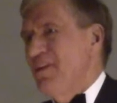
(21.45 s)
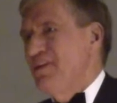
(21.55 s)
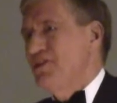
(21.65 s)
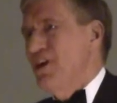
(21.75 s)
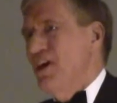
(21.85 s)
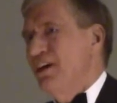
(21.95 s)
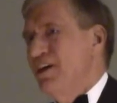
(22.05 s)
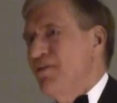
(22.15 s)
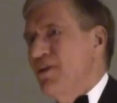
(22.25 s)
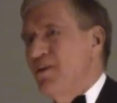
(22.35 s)

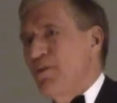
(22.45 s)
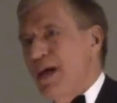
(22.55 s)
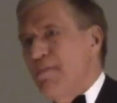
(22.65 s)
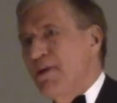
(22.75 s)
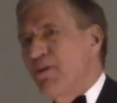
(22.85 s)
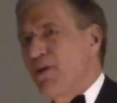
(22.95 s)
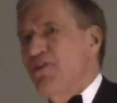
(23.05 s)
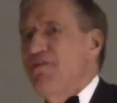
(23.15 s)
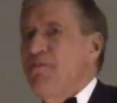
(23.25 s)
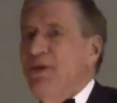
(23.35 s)
saw a rapid
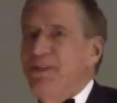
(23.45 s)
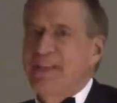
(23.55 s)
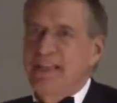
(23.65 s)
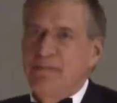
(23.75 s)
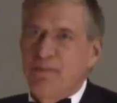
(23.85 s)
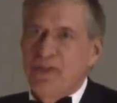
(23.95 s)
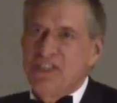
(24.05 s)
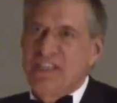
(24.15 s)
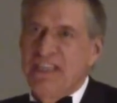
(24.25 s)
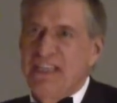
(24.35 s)
growth of building in
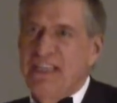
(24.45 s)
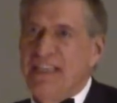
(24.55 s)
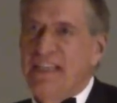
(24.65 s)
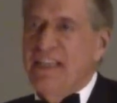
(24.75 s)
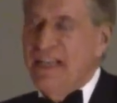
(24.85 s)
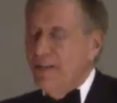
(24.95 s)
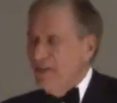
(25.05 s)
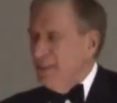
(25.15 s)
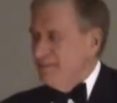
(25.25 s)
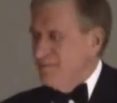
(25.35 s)
Princeton and in the
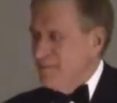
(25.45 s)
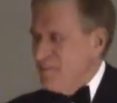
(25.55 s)
area.